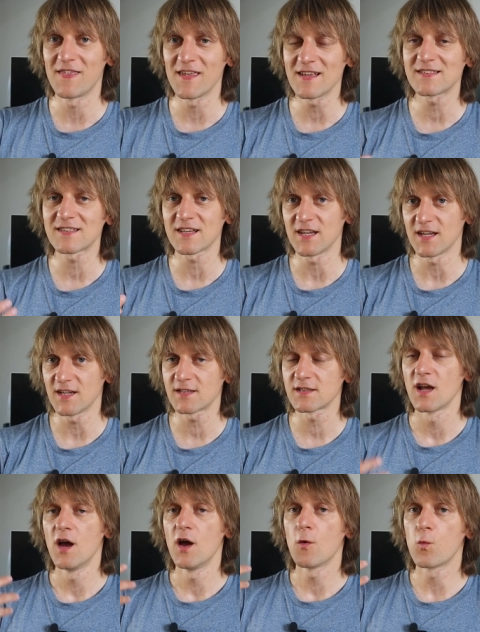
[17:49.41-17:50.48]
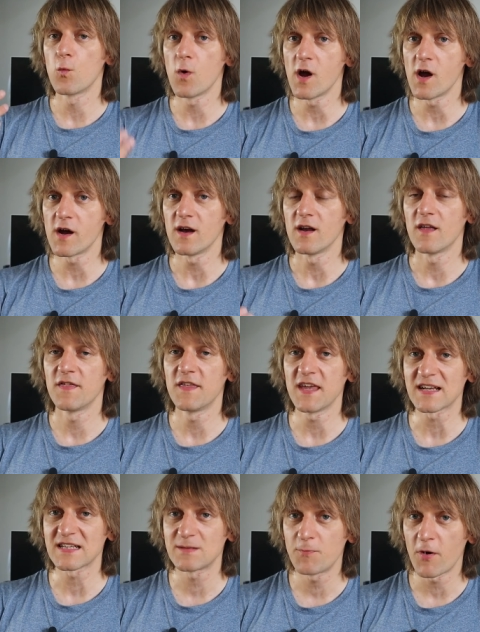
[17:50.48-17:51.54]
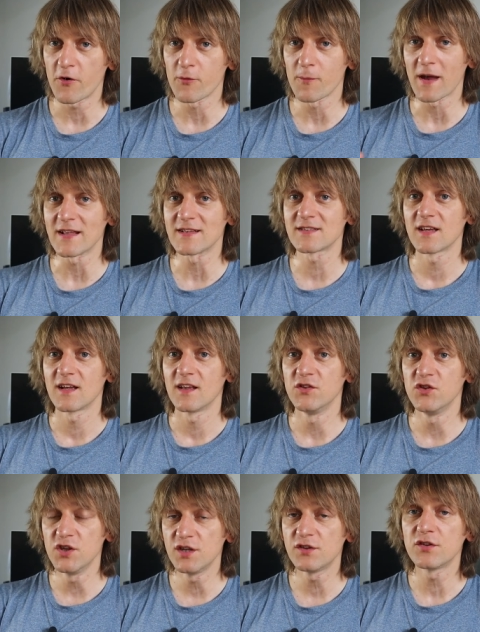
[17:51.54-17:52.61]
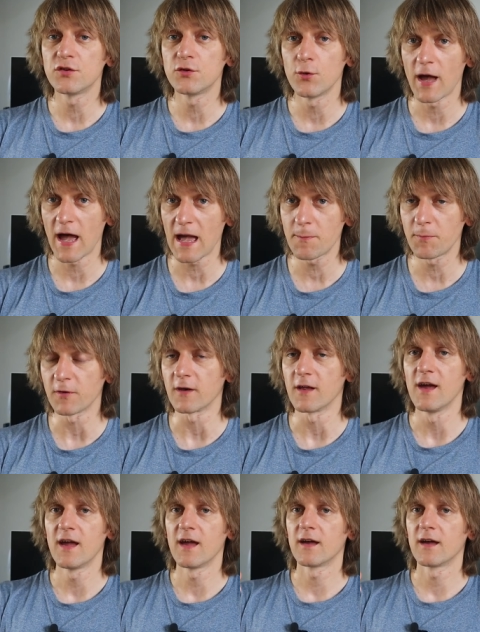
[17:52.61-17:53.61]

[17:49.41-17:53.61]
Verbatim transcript: This is where the experiments need to happen.